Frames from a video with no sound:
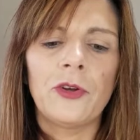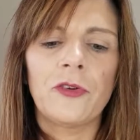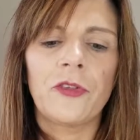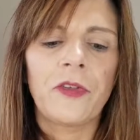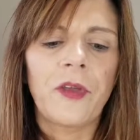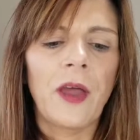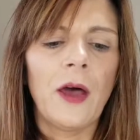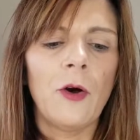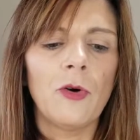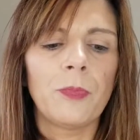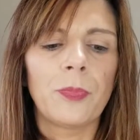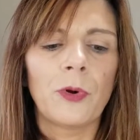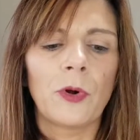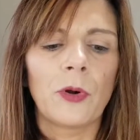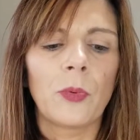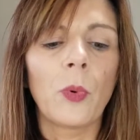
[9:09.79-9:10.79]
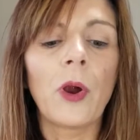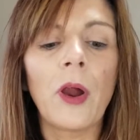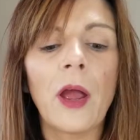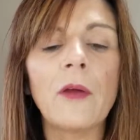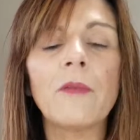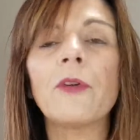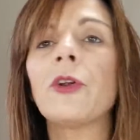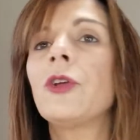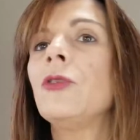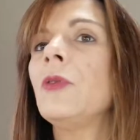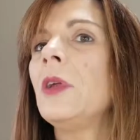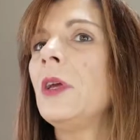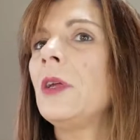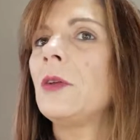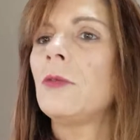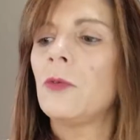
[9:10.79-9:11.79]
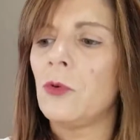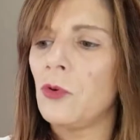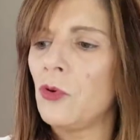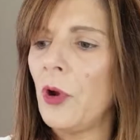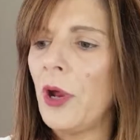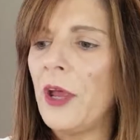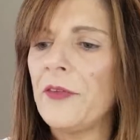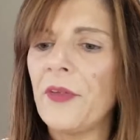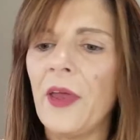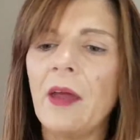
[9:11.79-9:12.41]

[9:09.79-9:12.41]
your scalp or wherever you need grays.